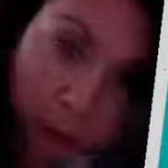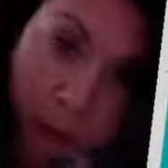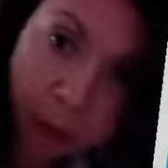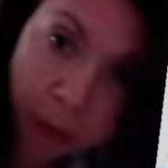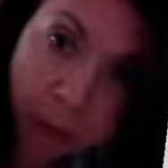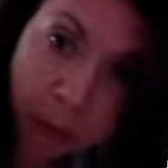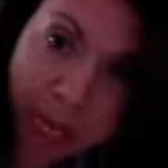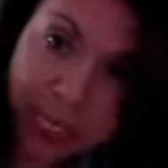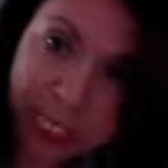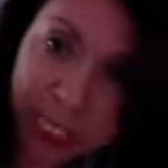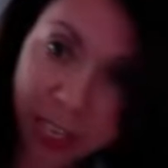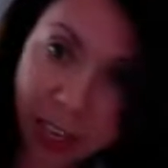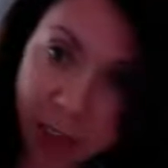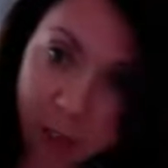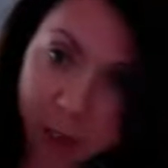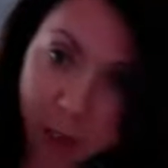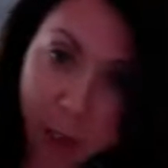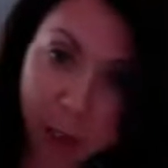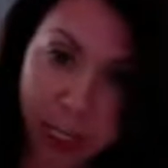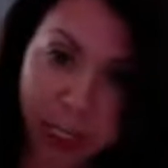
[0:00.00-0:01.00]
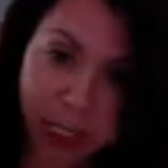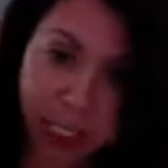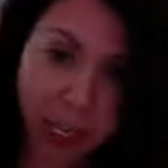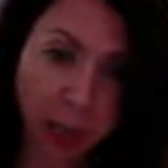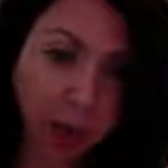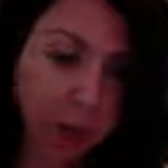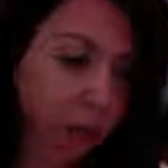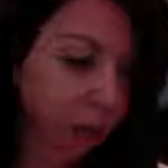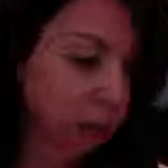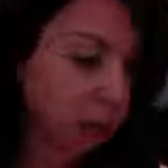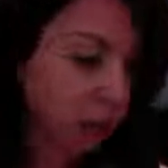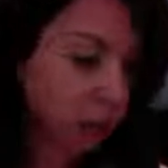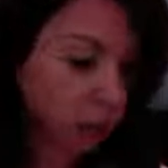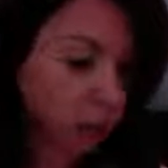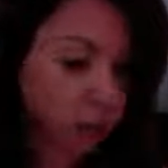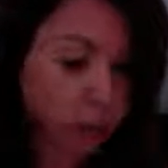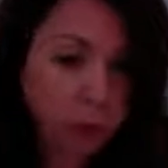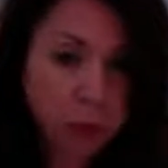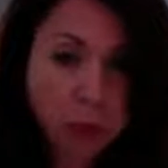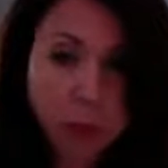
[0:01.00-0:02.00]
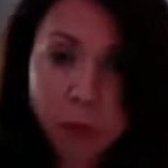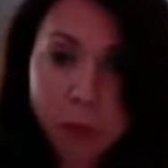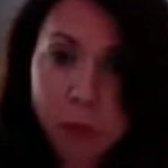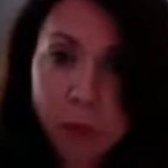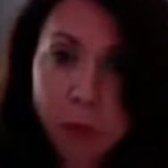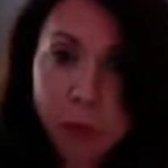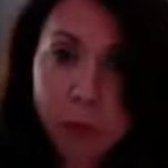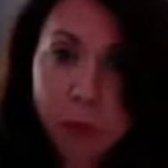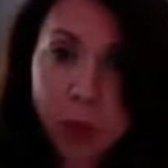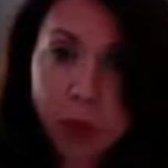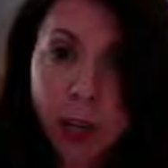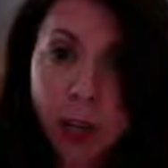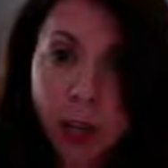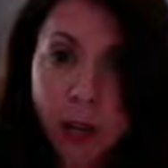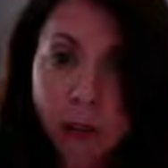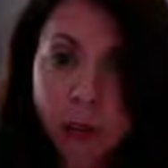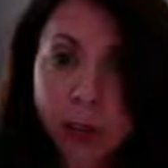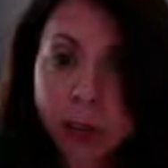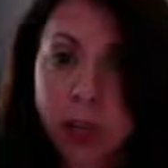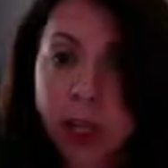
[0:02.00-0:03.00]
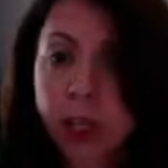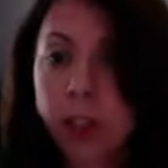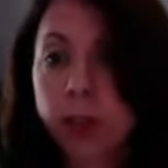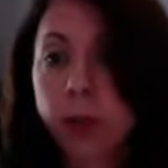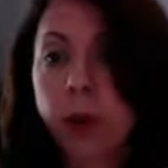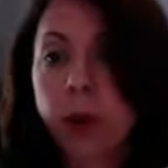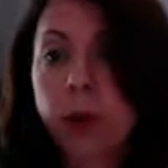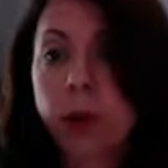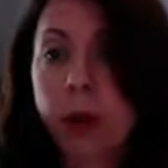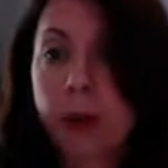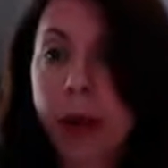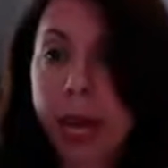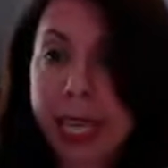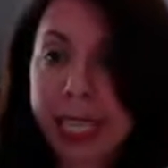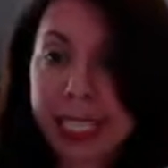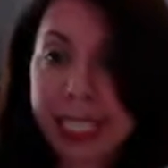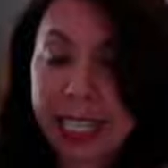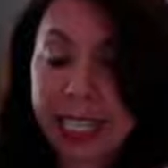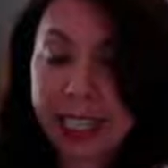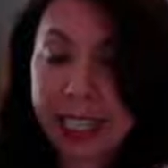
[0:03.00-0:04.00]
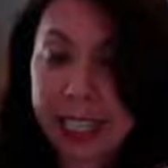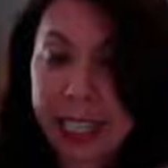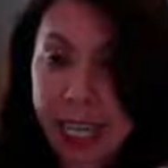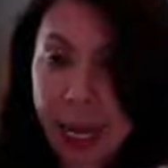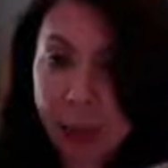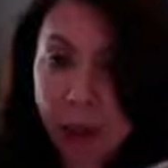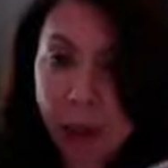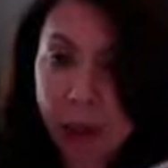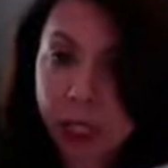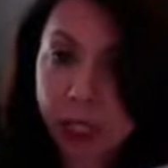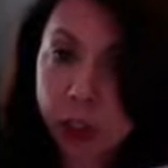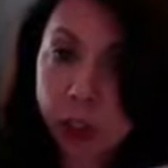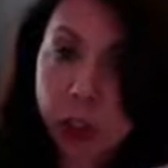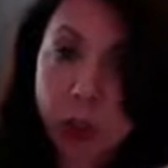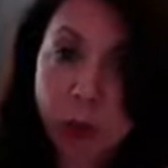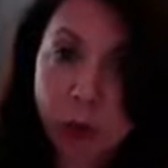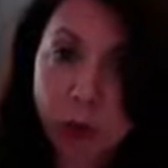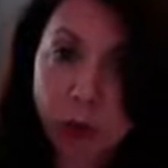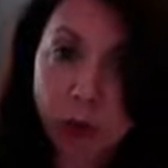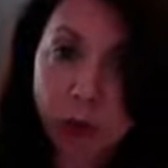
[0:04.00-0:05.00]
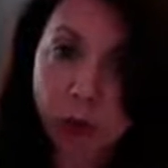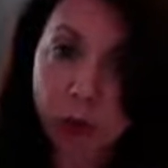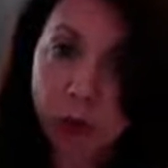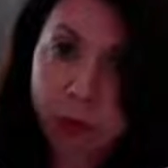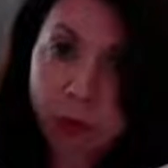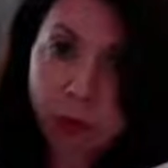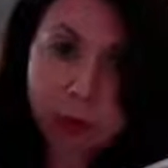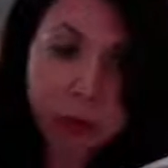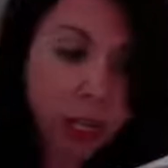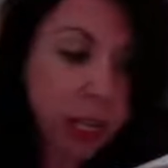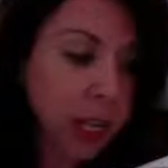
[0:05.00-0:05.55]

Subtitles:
a little basket for myself. So here's one of my magazines that I'm about to go through.